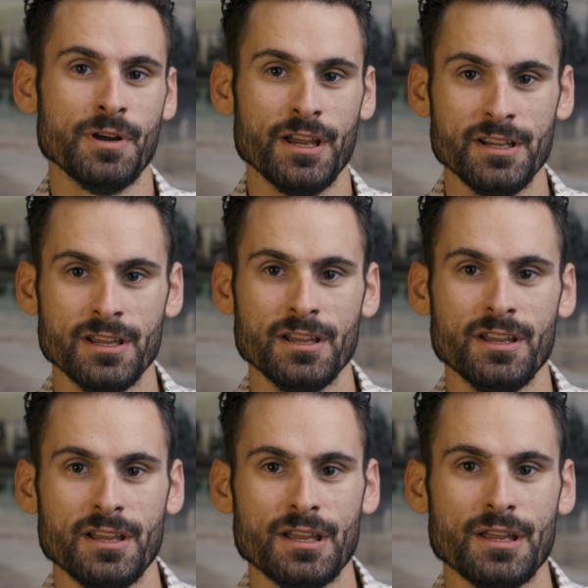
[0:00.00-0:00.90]
way.
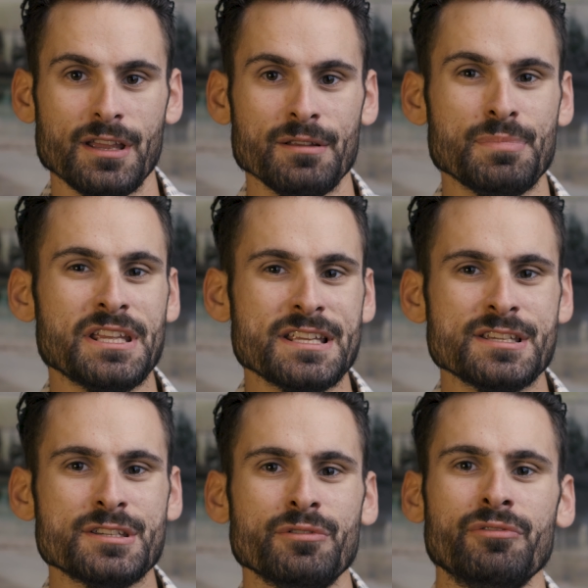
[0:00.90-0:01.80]
It
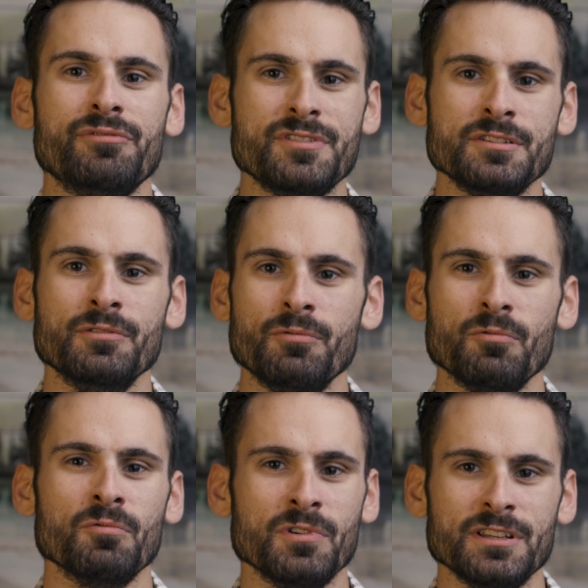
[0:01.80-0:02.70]
begins to feel
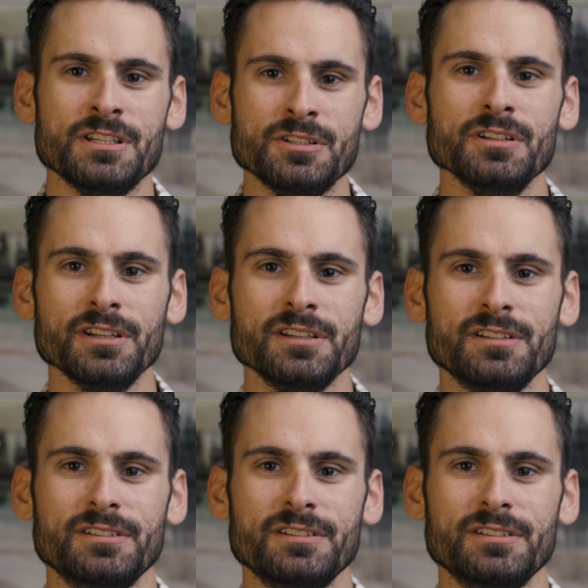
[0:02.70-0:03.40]
really good.